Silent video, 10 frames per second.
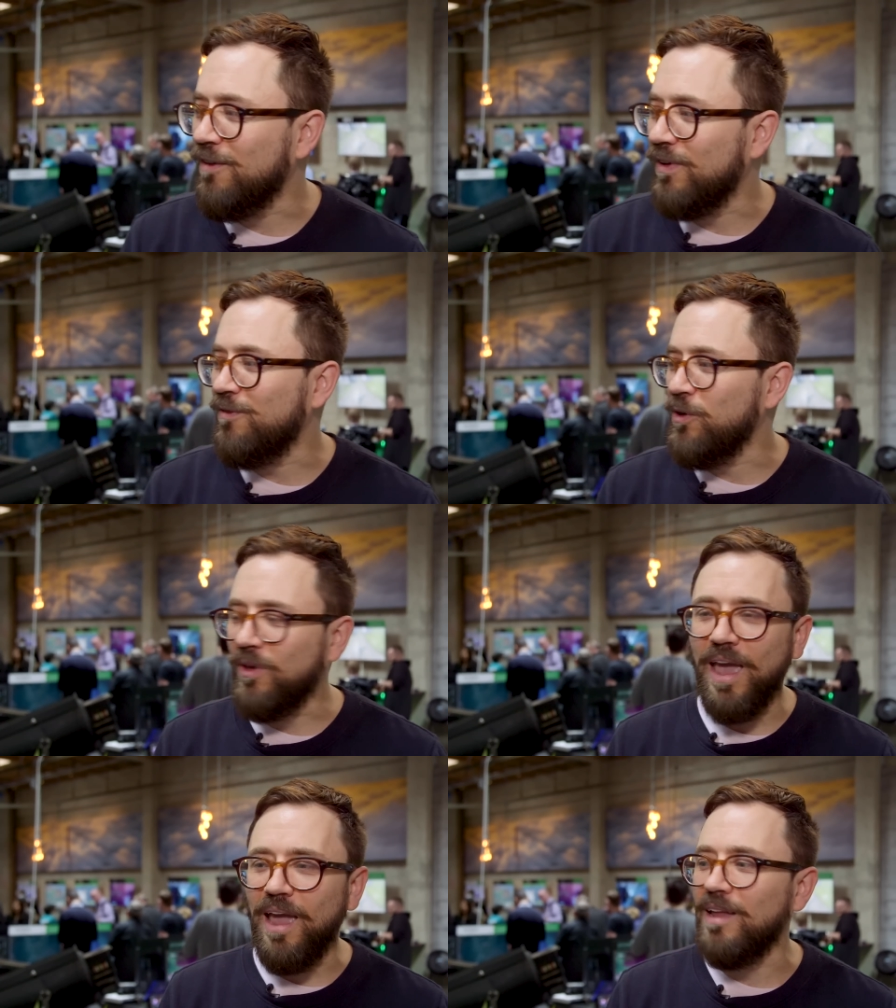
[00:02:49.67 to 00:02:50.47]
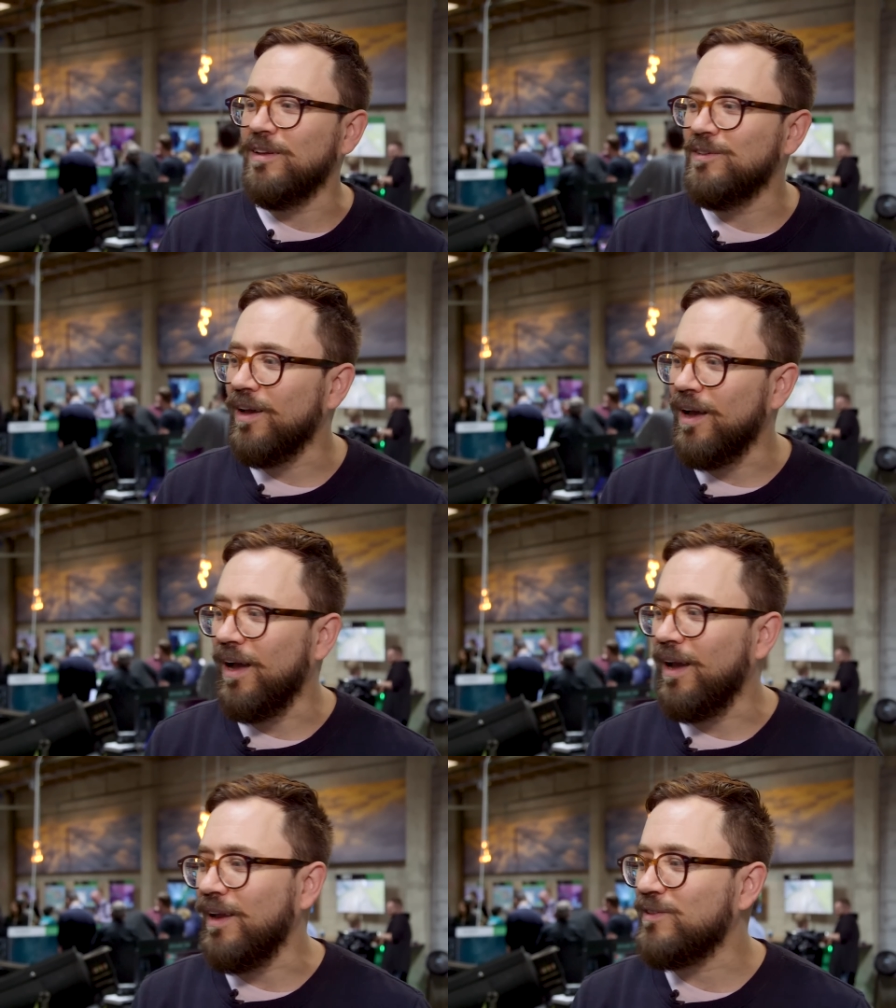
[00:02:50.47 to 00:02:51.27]
even if you can.
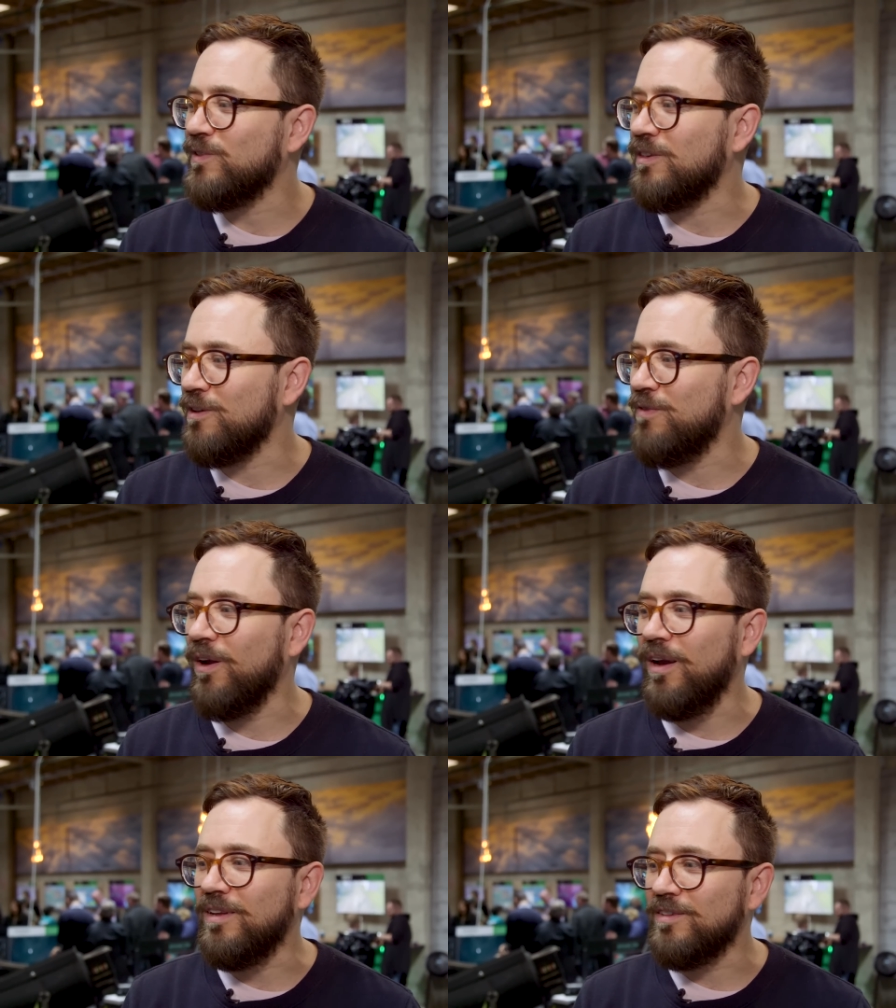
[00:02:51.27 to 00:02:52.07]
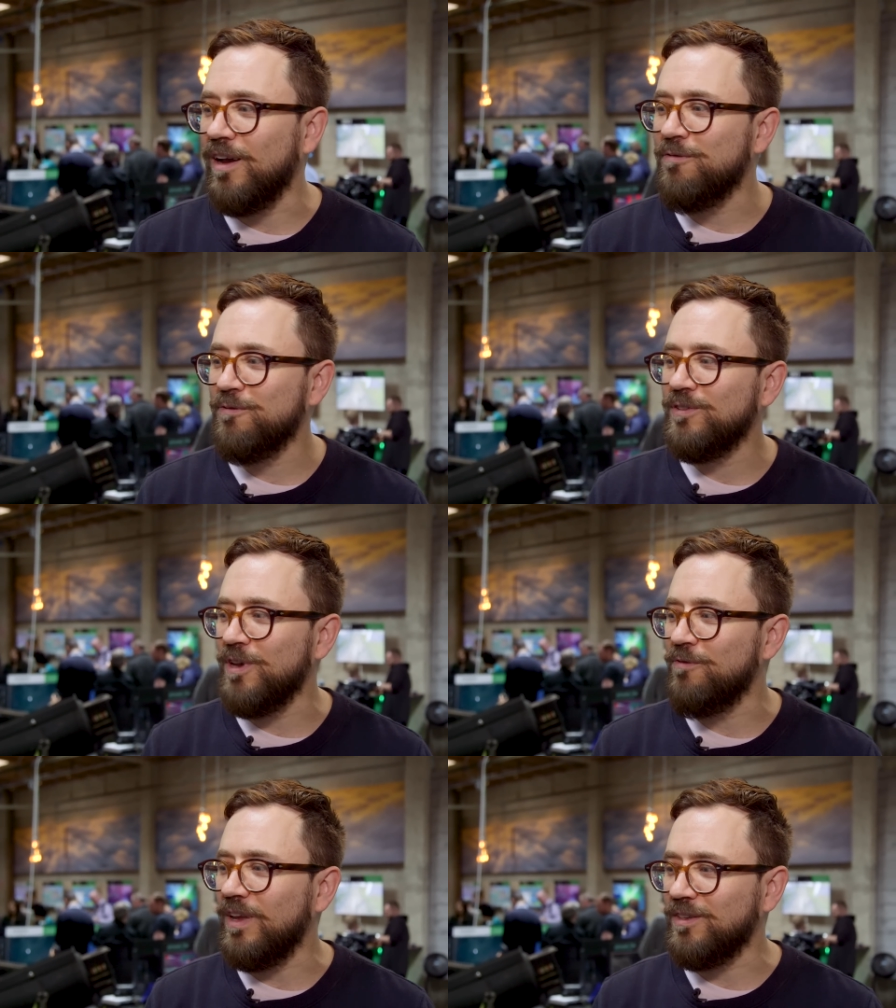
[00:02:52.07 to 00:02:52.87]
Uh, it's it's a very tough
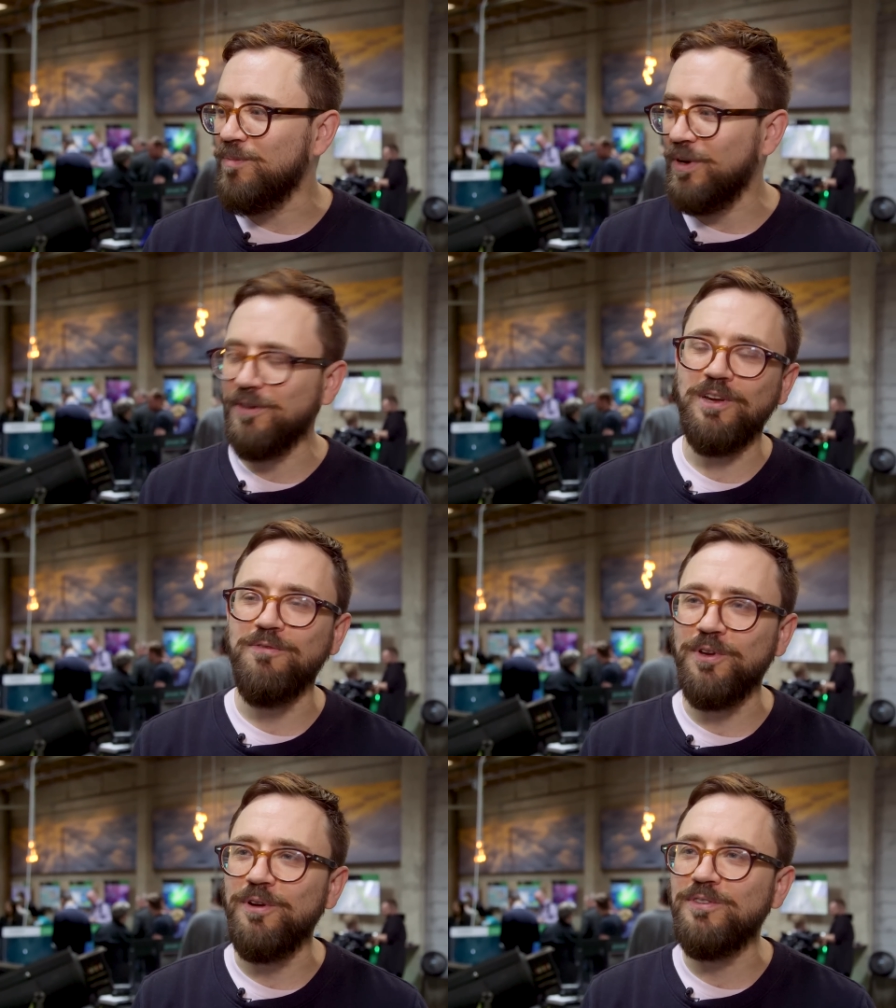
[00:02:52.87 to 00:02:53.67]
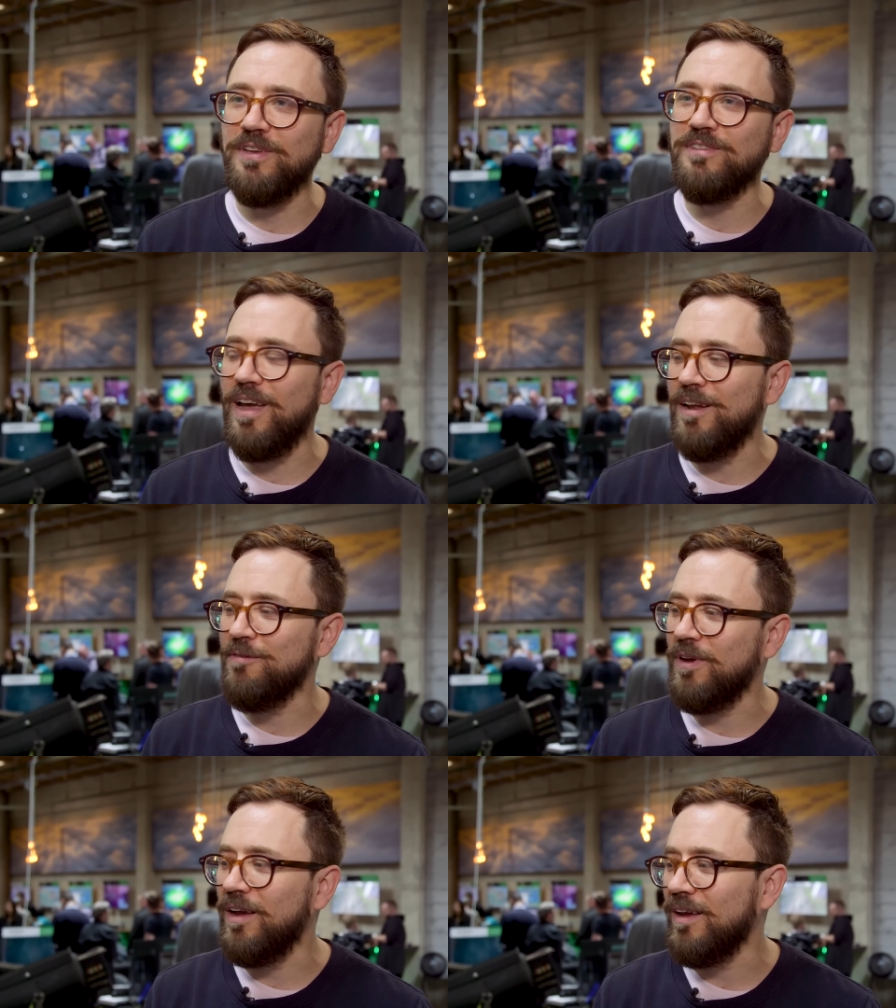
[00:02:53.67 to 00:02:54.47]
tough thing to put yourself through. It's it's kind
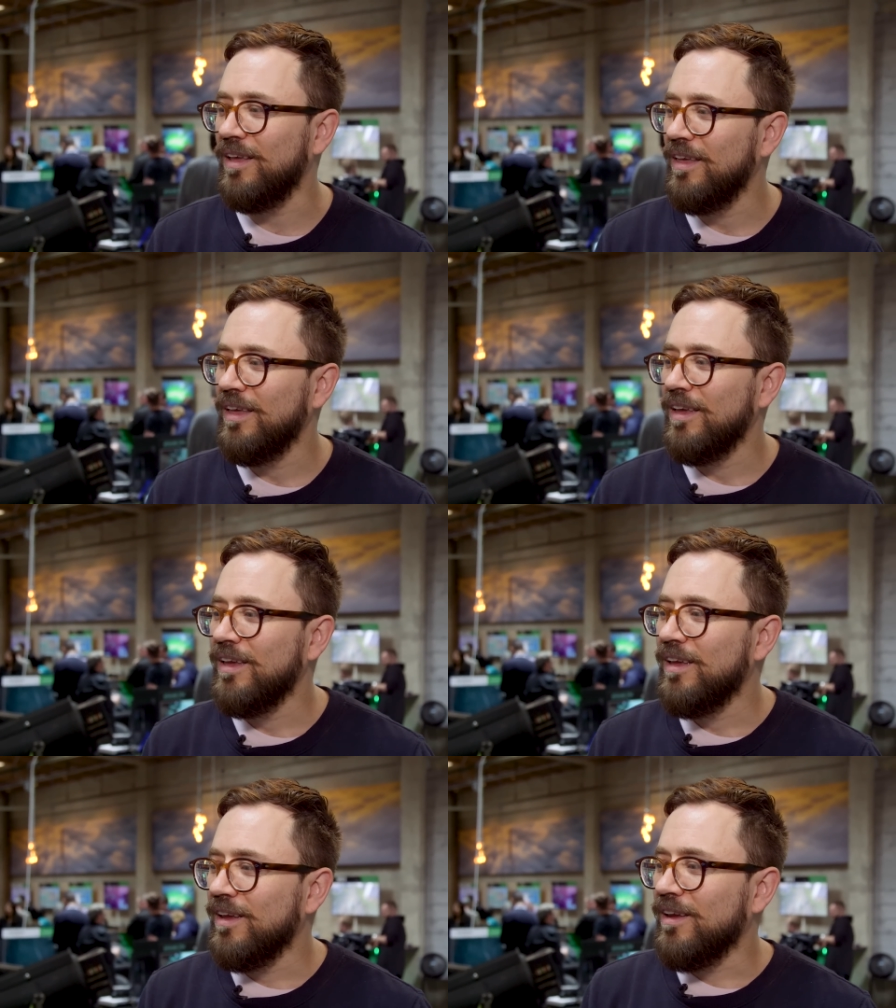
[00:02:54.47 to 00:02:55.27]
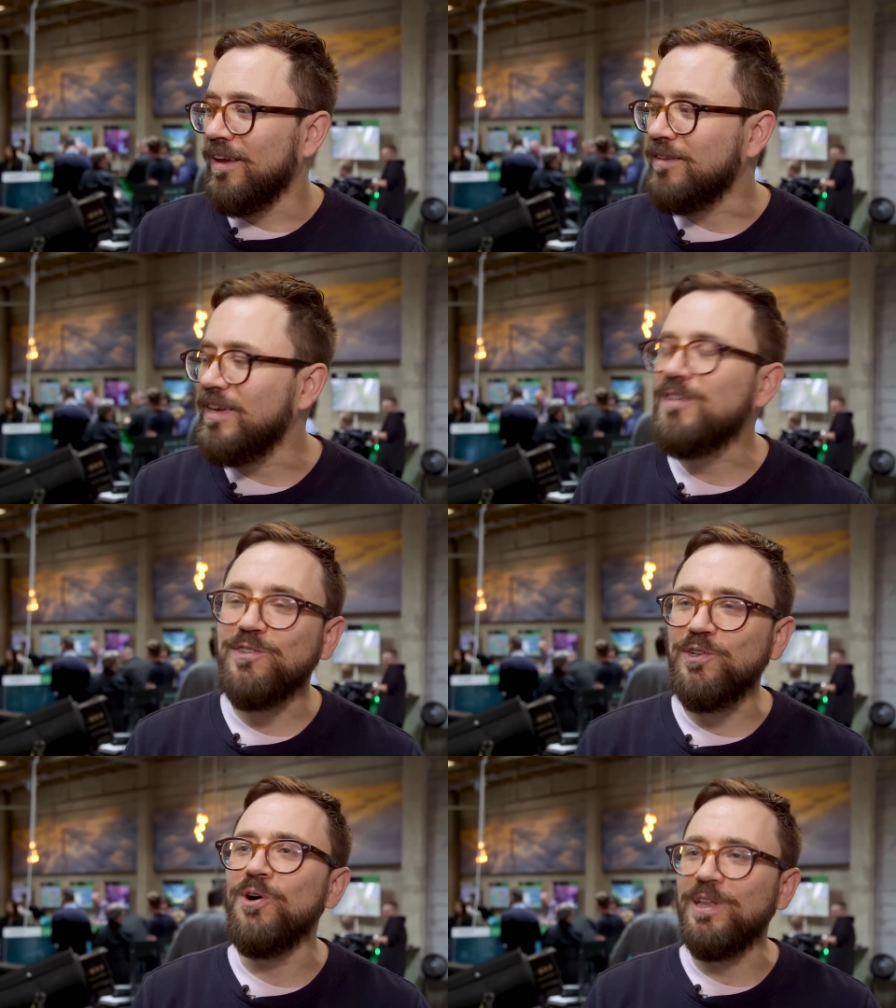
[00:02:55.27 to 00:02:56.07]
of uh, it takes
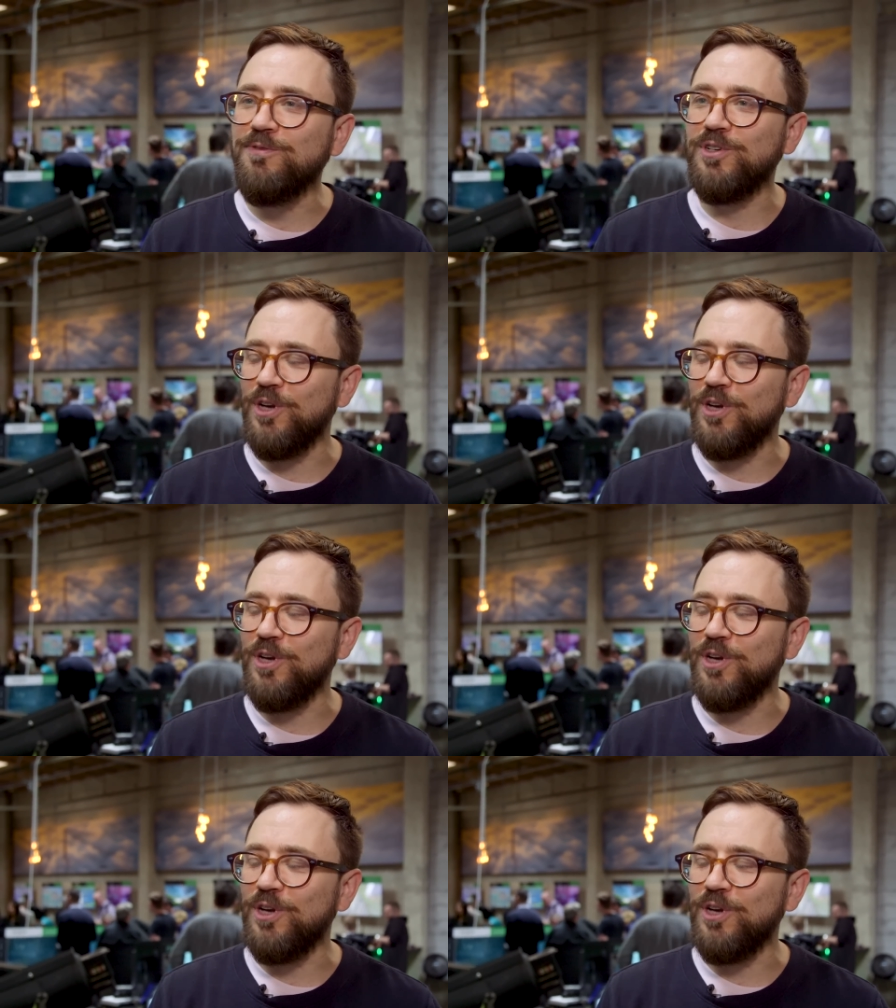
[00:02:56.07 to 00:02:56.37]
its toll, that's for